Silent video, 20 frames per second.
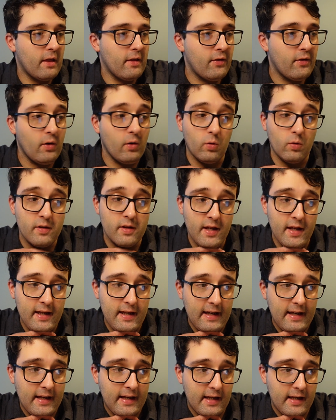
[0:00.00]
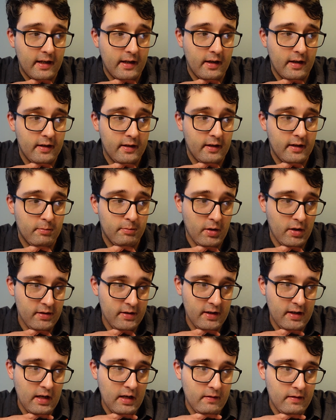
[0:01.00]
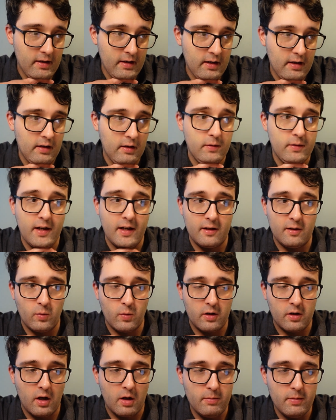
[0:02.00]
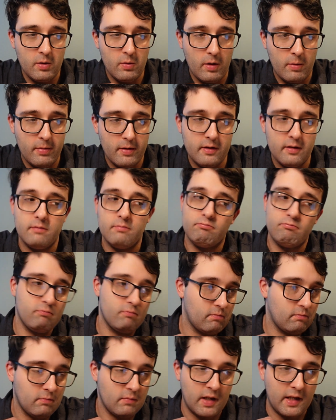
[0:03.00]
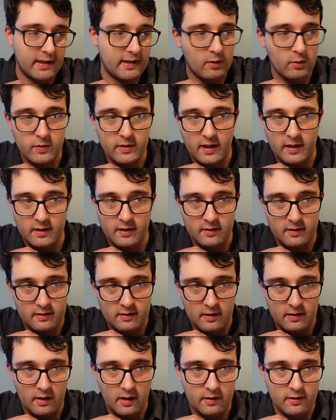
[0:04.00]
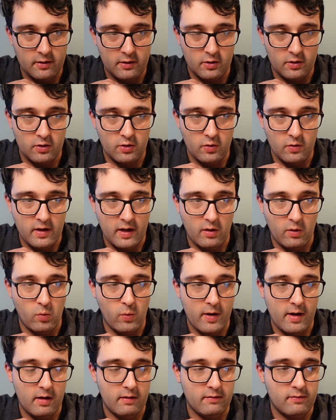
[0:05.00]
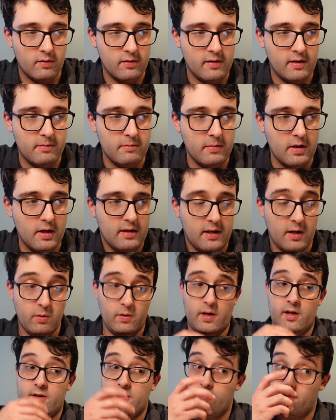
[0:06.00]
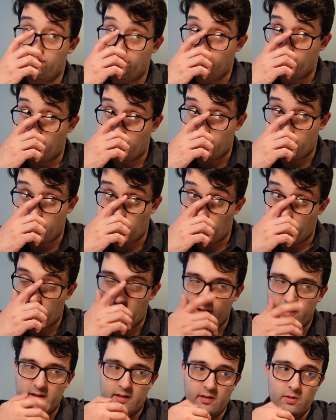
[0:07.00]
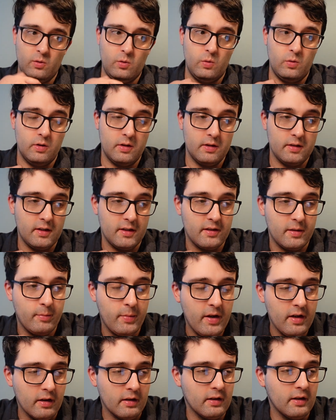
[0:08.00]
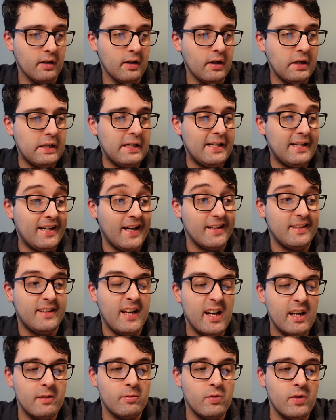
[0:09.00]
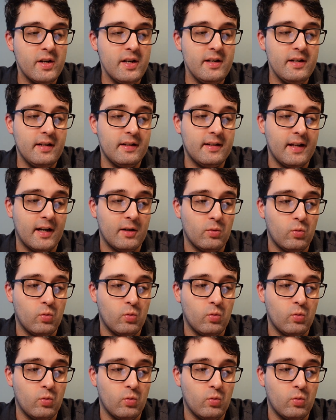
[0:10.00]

So they had an apothecary, lieutenant with combi weapon. That lieutenant did not do that well for them. They were actually very quickly to disappear. A tech marine that